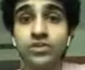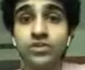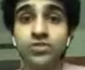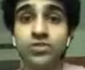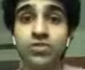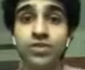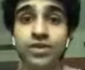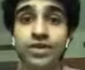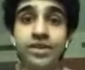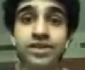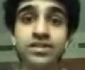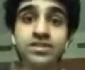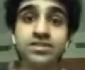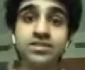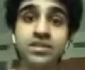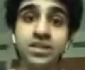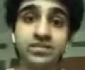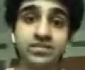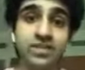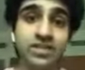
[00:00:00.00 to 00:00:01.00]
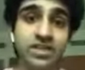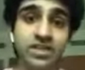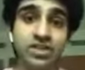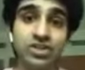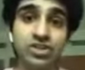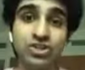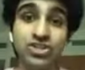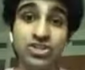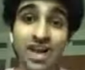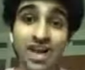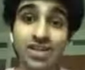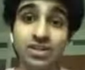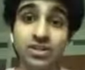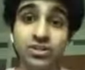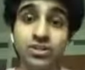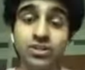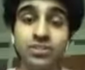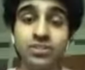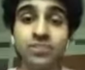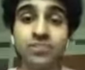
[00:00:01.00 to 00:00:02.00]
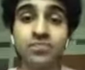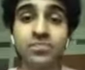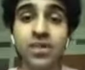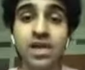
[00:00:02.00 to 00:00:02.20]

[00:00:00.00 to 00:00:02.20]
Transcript: So it is definitely a challenge.